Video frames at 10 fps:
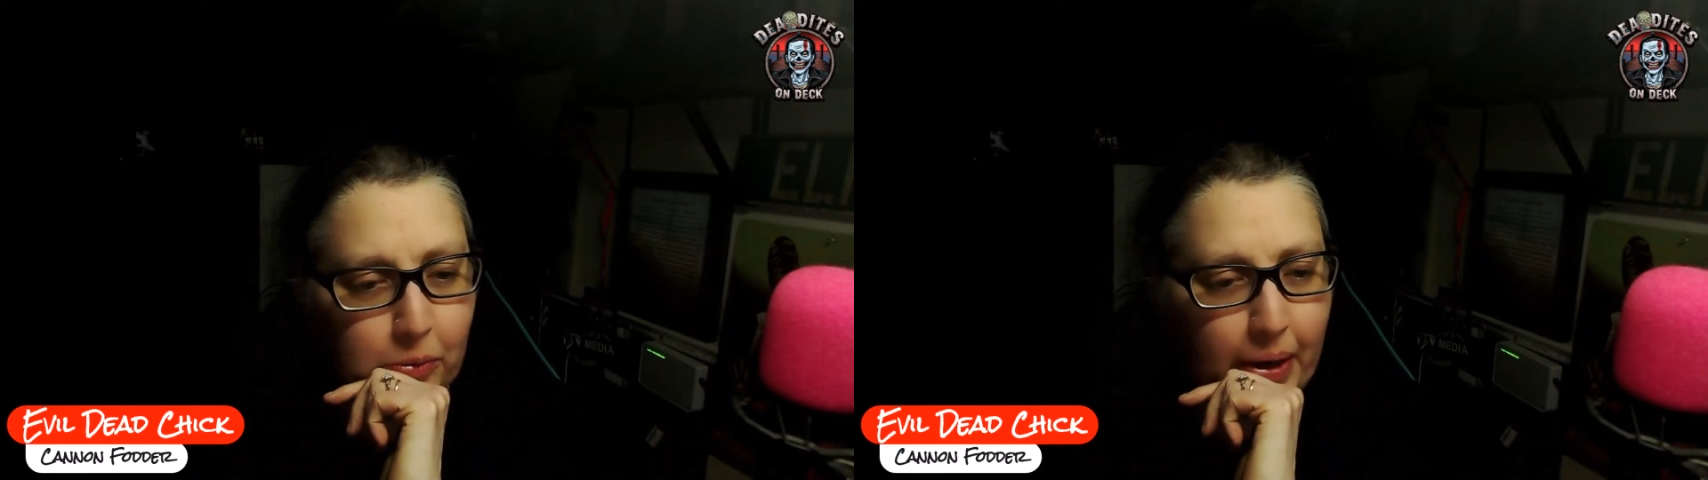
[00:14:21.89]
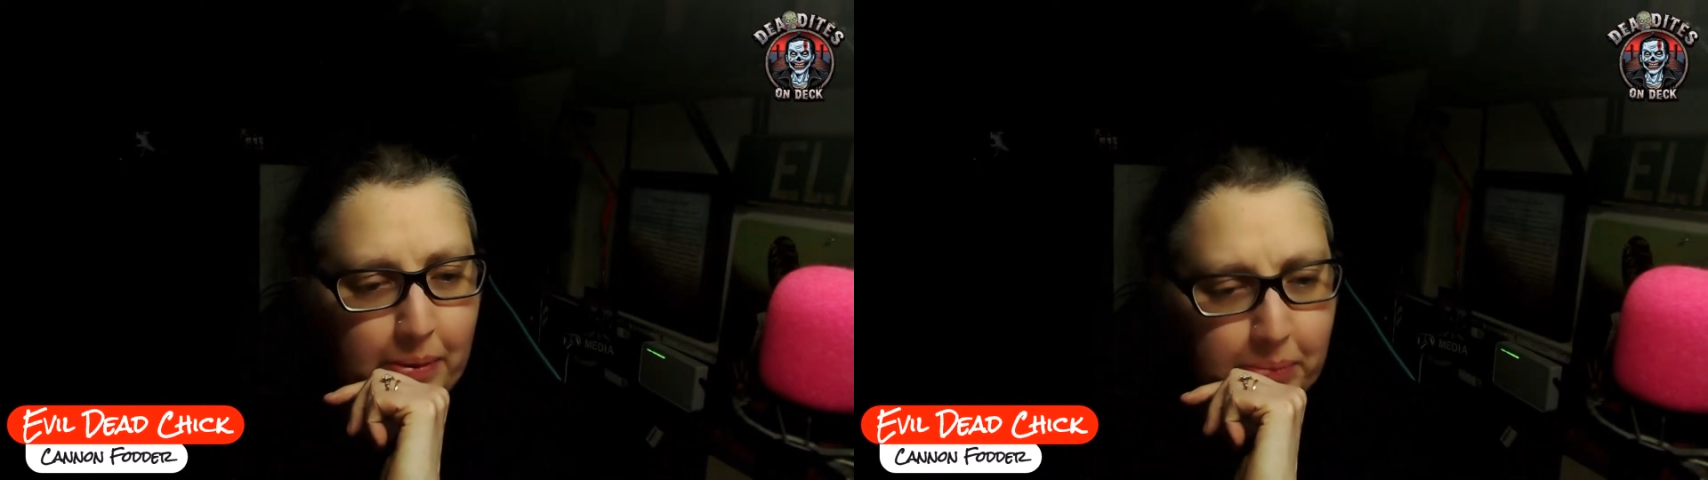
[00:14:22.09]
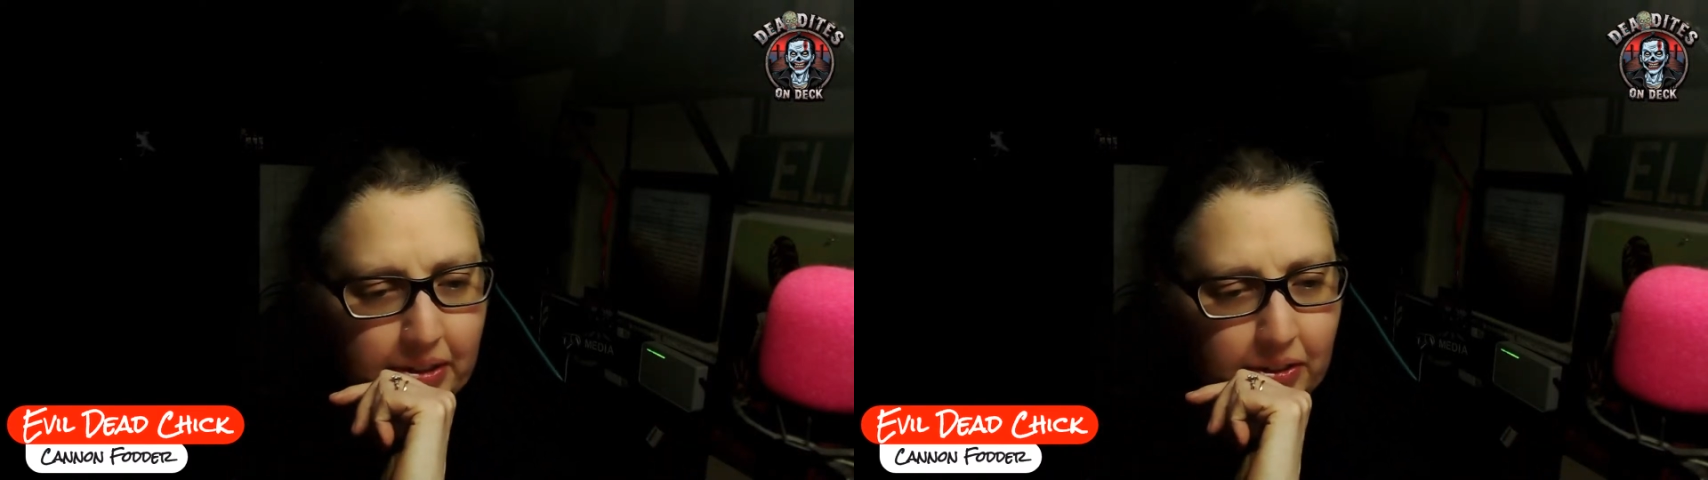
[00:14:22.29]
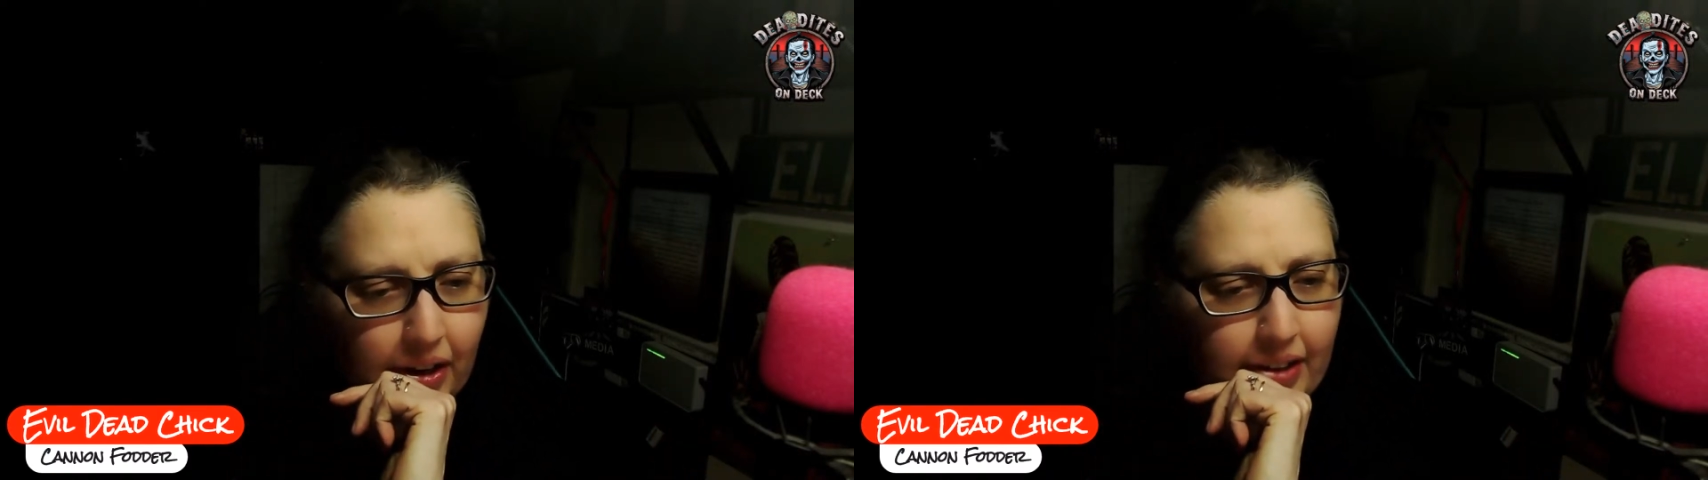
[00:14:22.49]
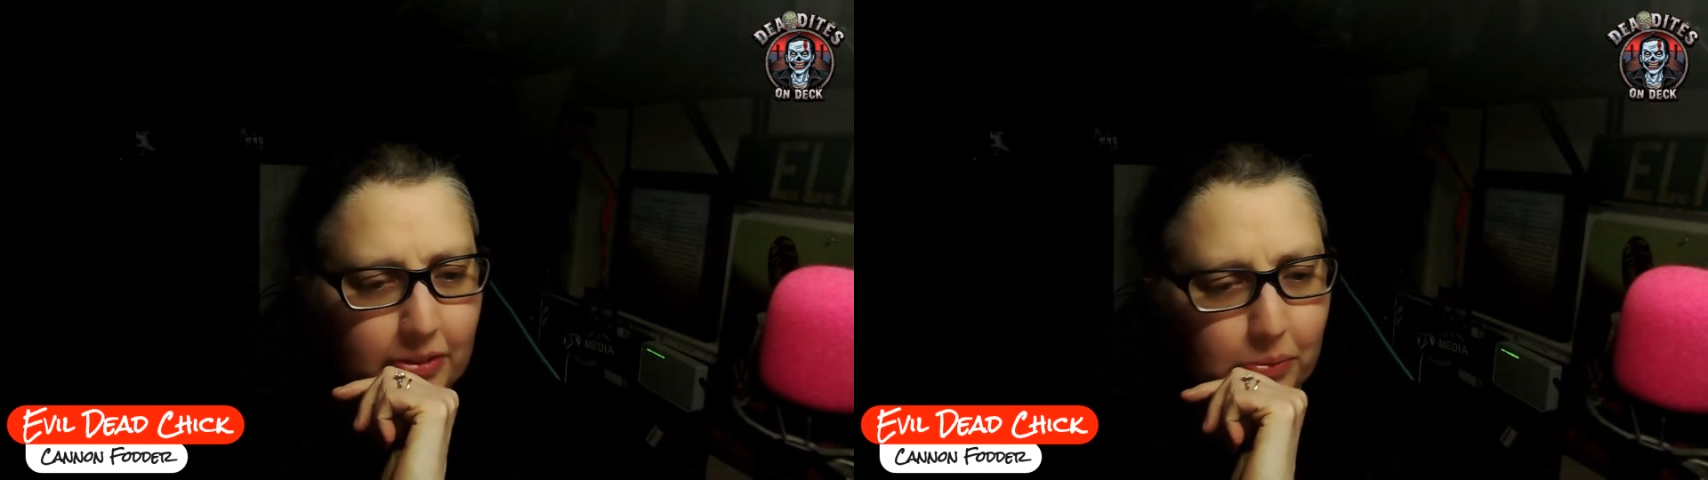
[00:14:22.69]
women or
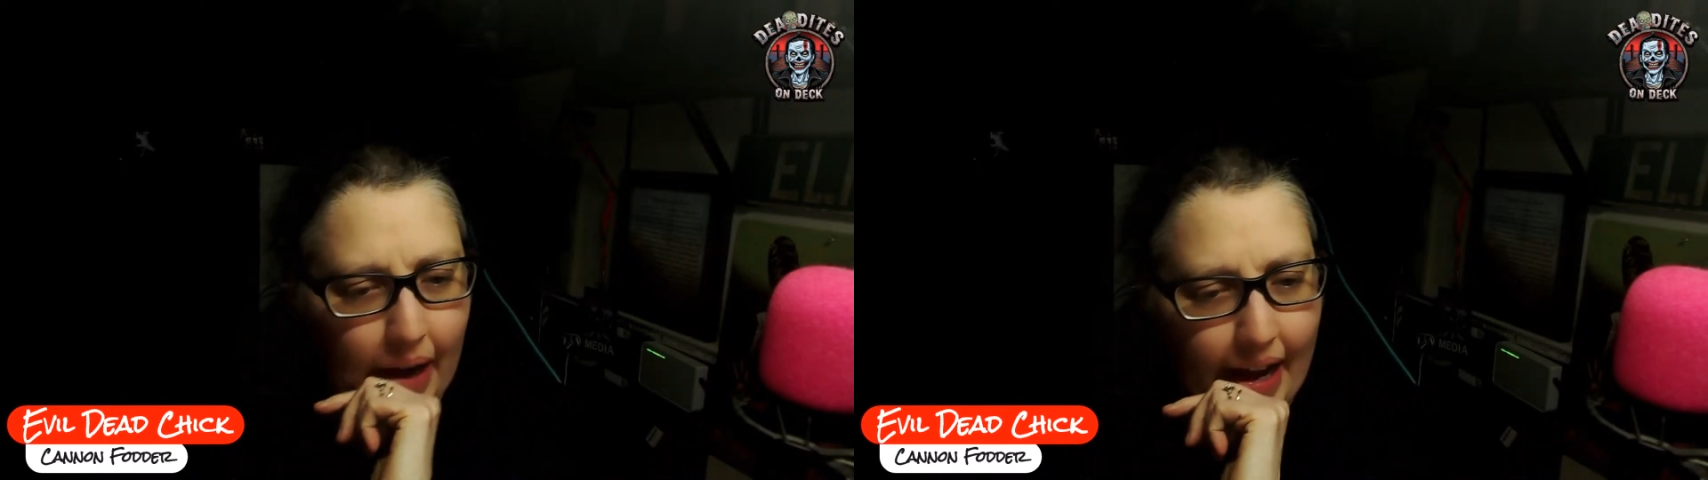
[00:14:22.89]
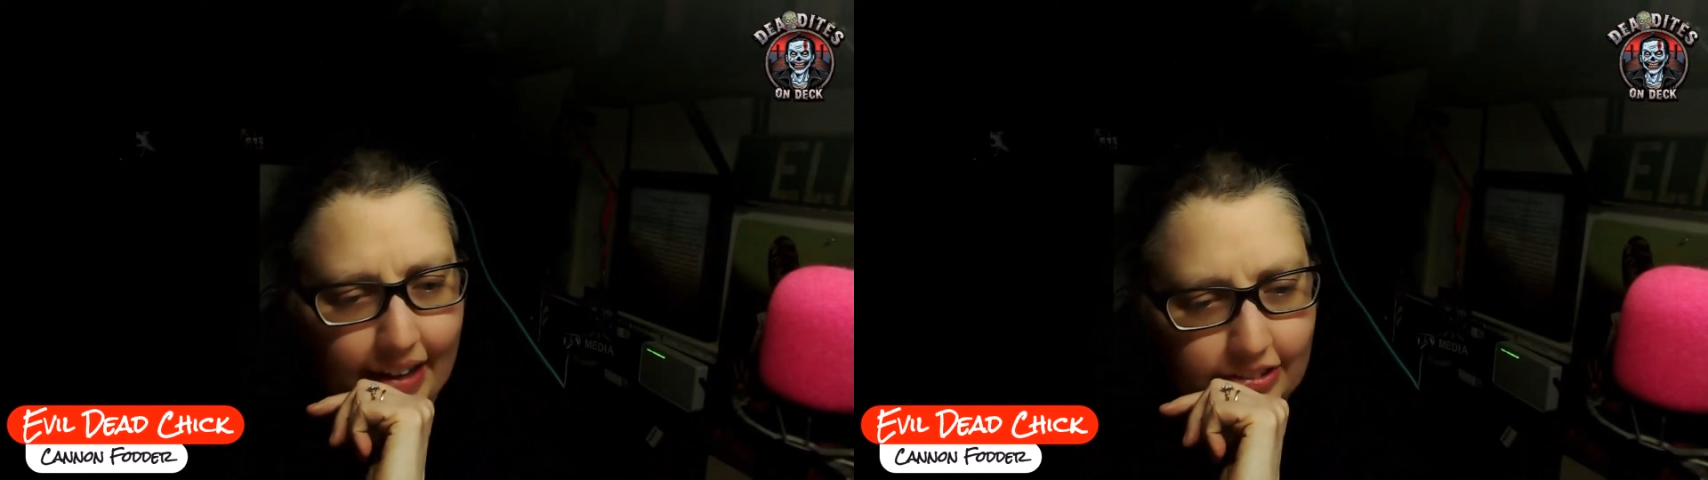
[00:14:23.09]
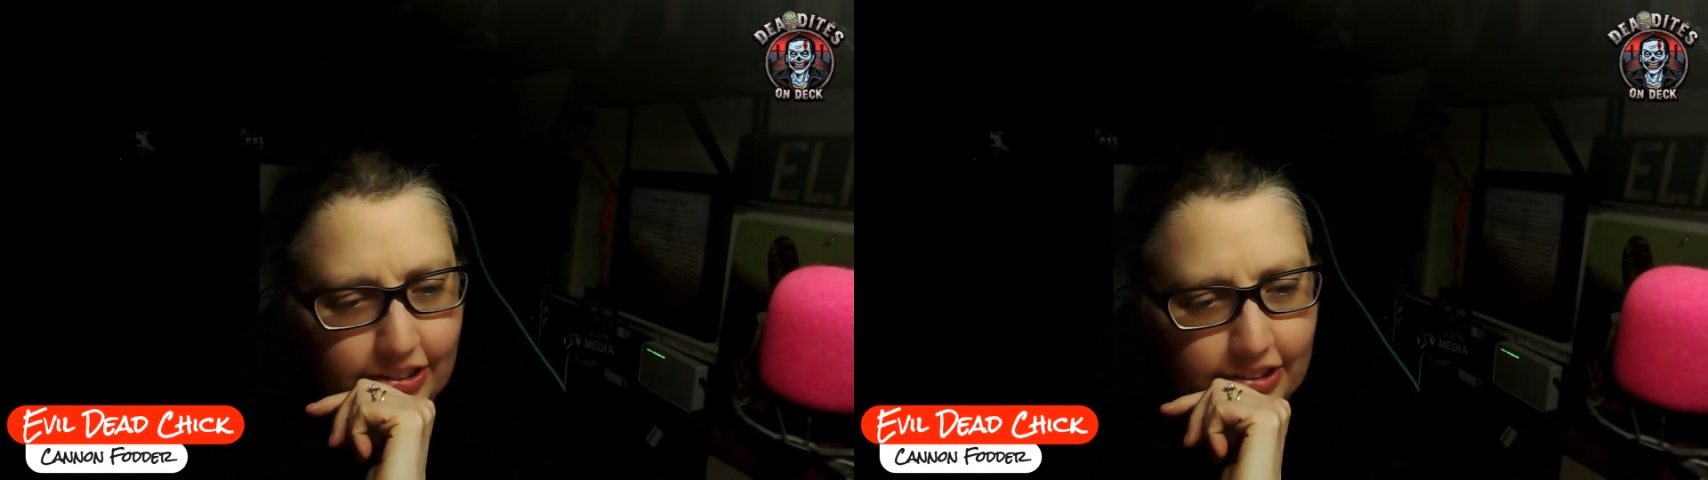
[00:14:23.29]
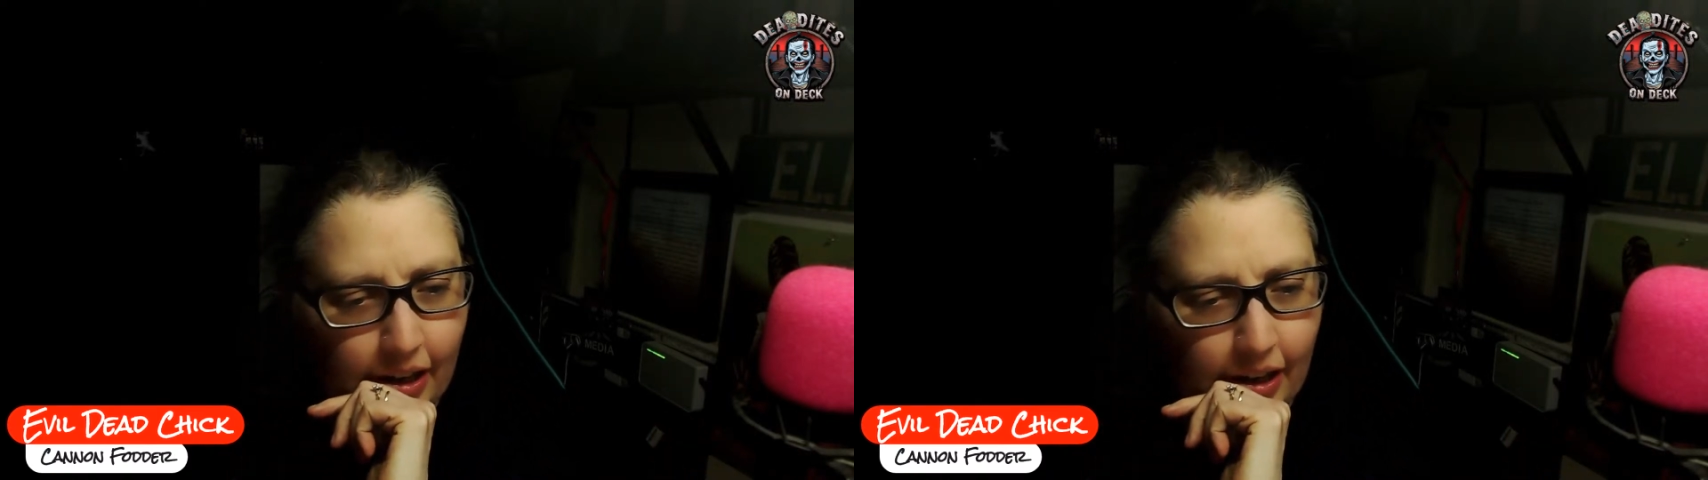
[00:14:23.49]
otherwise,